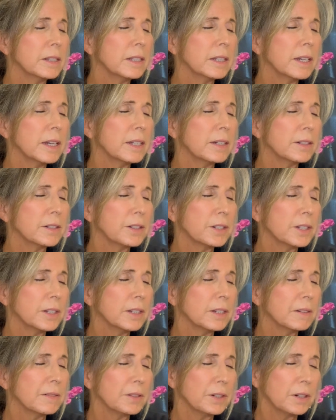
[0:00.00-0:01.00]
the energy
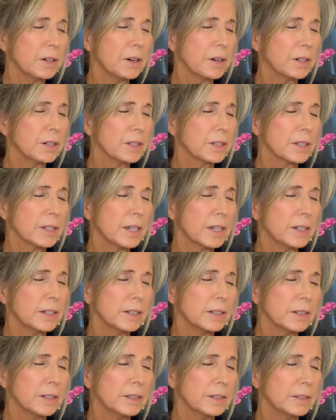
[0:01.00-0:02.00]
of your heart
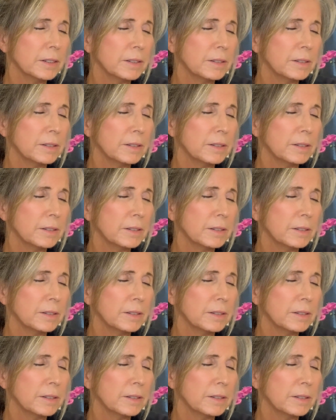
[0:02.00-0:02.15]
center.